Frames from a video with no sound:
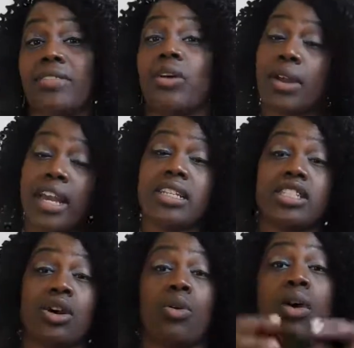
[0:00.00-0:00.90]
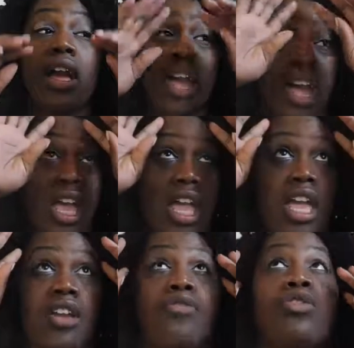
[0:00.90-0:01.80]
Okay, so
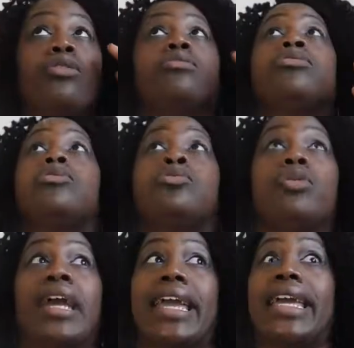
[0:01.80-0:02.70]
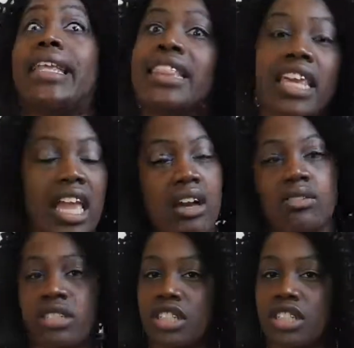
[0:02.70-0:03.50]
if you don't do anything else,